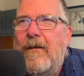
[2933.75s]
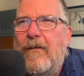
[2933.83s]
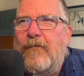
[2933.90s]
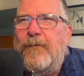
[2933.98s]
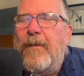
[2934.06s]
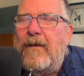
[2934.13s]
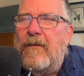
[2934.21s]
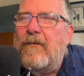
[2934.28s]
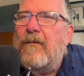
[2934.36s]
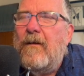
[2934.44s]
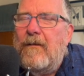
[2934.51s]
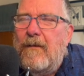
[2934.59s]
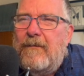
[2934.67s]
It was better
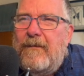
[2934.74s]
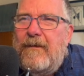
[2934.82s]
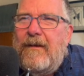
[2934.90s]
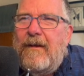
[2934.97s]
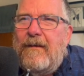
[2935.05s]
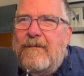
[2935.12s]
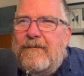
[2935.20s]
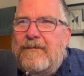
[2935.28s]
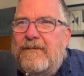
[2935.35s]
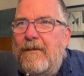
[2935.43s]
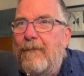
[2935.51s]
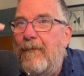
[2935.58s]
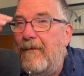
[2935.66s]
a tea kettle just
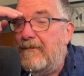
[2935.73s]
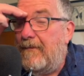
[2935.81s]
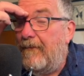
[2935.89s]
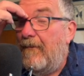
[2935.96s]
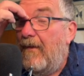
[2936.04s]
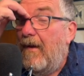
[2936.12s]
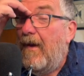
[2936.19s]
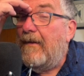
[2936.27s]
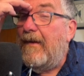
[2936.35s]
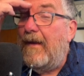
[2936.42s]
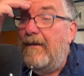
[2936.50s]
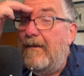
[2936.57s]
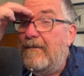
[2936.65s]
sitting by itself.
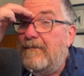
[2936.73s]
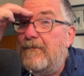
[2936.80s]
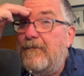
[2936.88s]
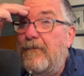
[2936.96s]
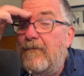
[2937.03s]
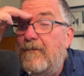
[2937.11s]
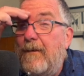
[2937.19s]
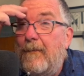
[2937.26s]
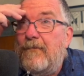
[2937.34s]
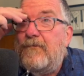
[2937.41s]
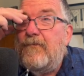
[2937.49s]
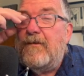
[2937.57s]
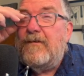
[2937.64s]
Again, this is for
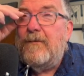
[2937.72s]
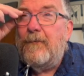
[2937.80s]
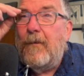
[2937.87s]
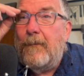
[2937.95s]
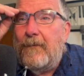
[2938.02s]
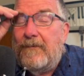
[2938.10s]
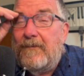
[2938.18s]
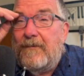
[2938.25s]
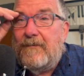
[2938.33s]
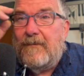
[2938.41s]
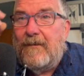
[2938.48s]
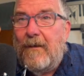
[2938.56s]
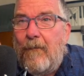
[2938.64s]
demonstration
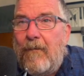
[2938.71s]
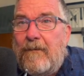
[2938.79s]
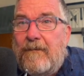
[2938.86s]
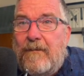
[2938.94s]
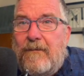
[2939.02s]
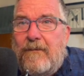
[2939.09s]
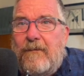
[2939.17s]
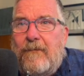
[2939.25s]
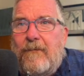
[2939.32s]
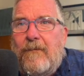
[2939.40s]
purposes, and I wanted to